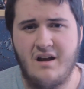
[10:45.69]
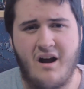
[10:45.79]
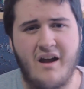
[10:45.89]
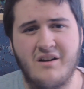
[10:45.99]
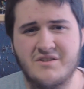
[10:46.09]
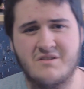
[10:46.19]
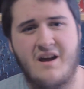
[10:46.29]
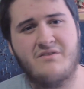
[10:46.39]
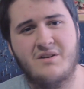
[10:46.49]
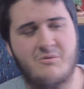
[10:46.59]
I also
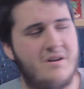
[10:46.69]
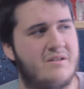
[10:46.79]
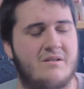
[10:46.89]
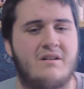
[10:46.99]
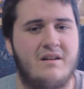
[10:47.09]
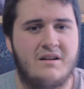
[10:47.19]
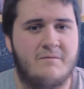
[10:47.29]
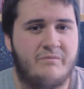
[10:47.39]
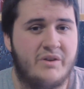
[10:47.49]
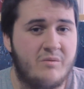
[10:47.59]
have to wonder,
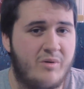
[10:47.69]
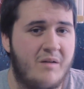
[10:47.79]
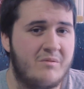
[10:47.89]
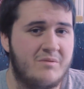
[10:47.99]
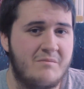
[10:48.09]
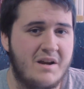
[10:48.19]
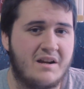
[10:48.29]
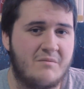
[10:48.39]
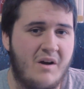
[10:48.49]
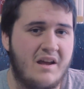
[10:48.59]
they're probably
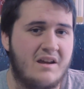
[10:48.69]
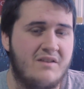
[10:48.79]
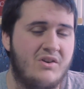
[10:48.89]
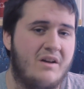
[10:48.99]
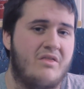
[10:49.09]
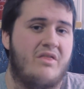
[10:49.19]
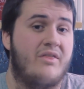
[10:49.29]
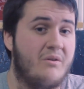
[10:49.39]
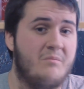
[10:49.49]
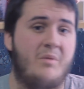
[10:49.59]
making money even on
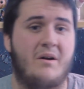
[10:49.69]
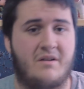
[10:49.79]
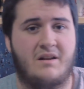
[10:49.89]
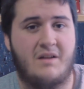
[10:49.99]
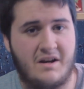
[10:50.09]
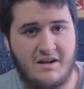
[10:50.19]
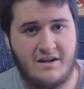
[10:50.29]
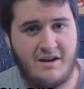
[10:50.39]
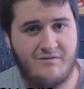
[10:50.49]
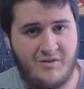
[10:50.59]
third-party lightning
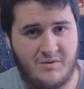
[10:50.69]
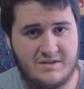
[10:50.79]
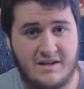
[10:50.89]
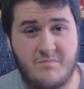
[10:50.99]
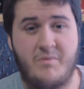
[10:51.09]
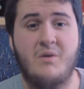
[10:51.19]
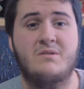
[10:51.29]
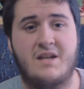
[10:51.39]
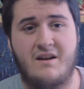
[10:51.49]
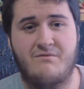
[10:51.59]
headphones like
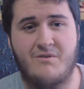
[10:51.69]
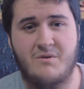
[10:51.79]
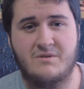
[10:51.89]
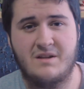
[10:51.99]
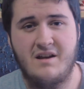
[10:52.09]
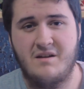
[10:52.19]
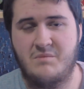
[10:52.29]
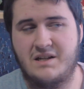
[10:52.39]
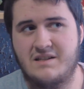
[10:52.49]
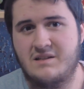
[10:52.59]
Bose headphones
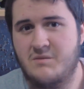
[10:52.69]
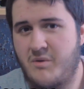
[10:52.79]
because that's a